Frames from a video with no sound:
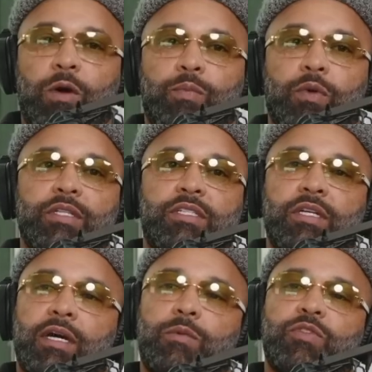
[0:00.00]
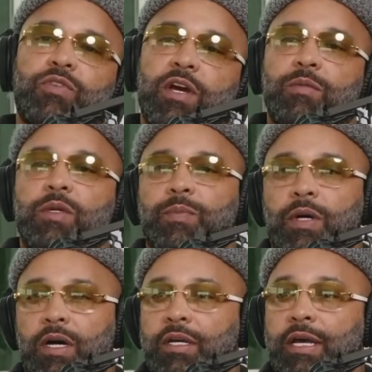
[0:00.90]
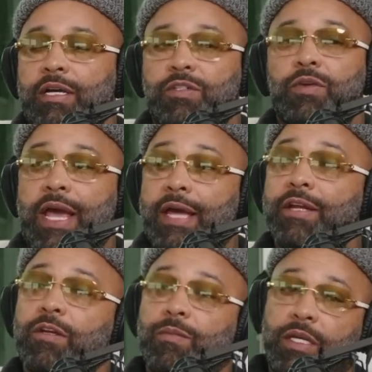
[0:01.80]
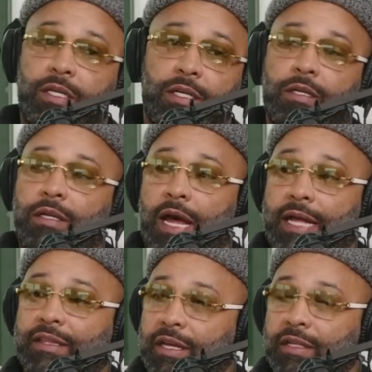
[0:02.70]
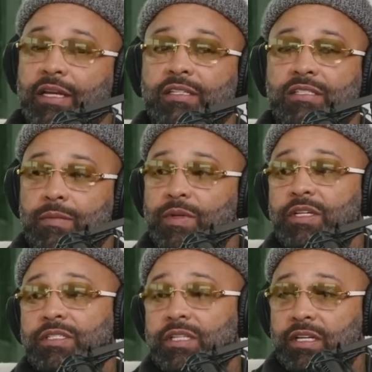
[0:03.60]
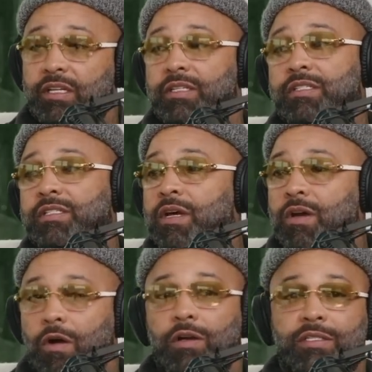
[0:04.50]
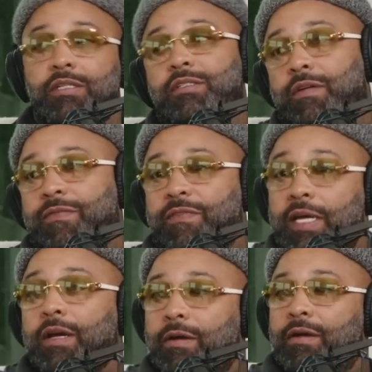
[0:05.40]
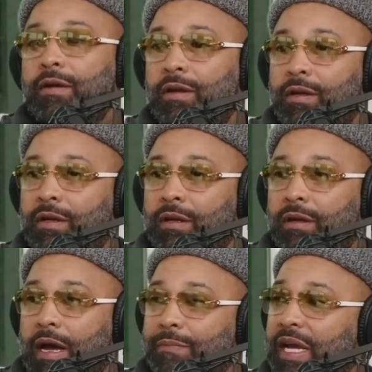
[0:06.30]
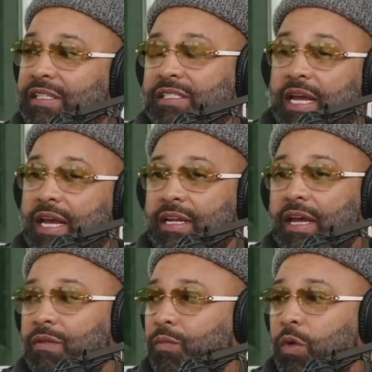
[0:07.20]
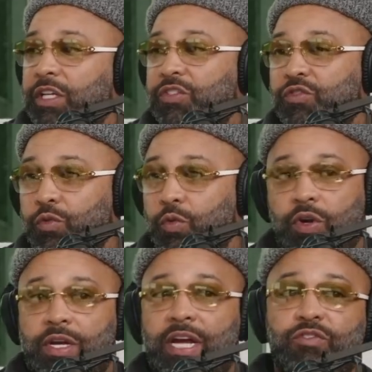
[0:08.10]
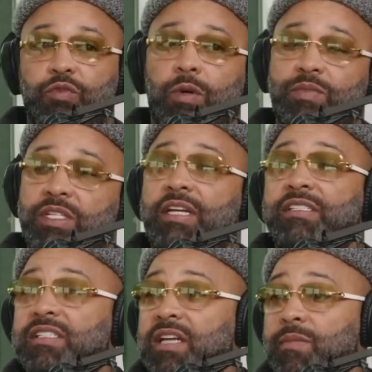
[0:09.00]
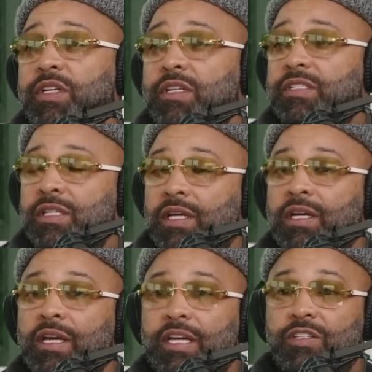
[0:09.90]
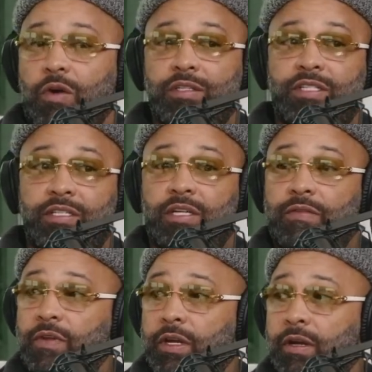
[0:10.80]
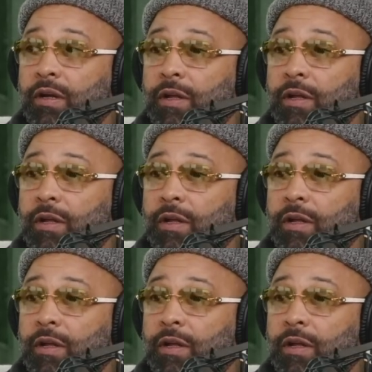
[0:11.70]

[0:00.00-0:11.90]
at one point T I was trying to be a podcaster and a comedian. I think that some of this is artistic flair. I'm not saying that what is true or not true. I'm saying some of this is artistic flair.